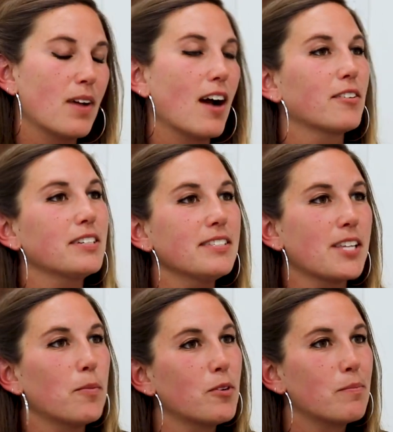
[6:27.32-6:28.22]
How can
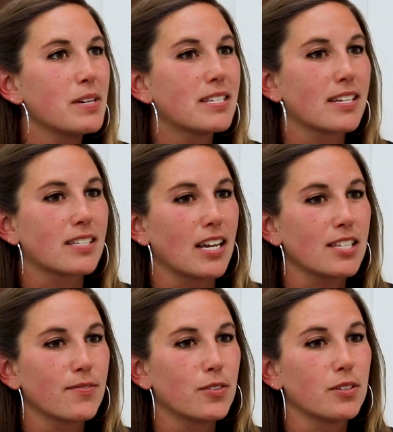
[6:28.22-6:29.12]
someone be
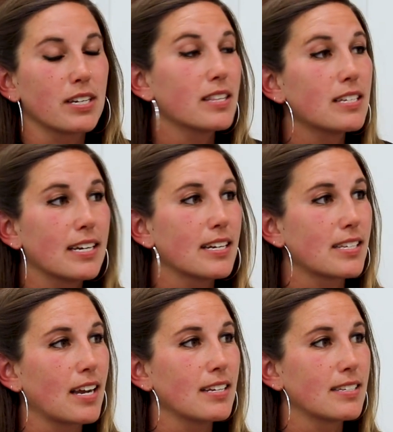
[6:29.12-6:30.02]
successful in the data
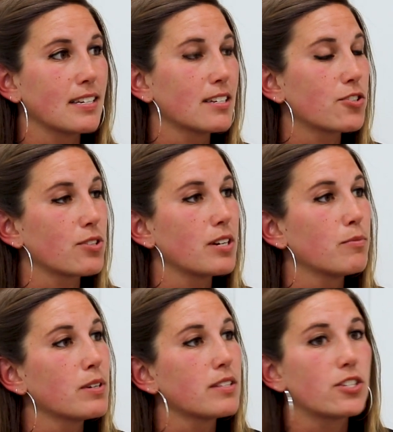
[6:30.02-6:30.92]
science
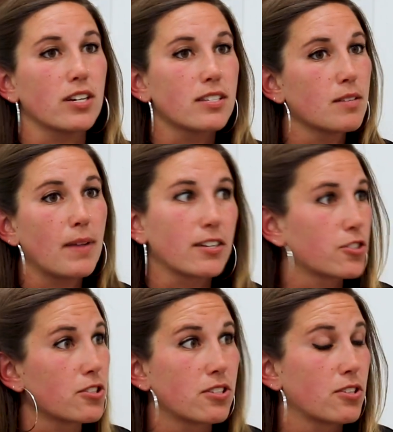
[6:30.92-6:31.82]
industry with just a
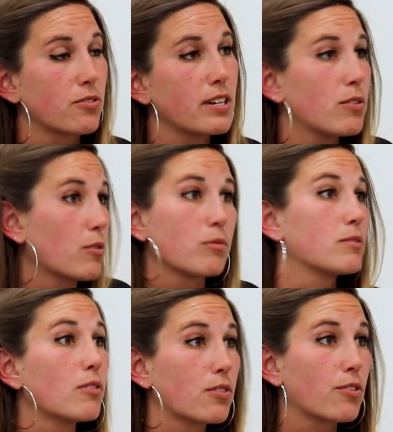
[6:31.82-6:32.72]
bachelor's degree or
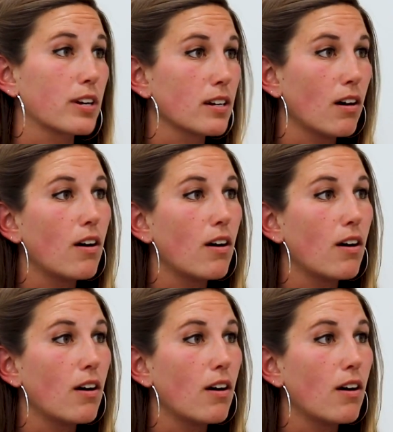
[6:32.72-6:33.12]
with no degree at